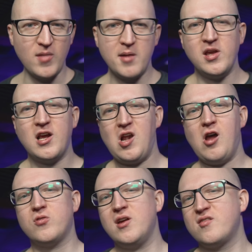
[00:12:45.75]
Maybe
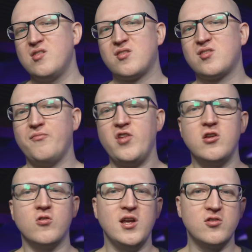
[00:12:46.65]
cloud isn't something
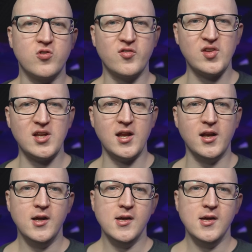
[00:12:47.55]
you're interested in,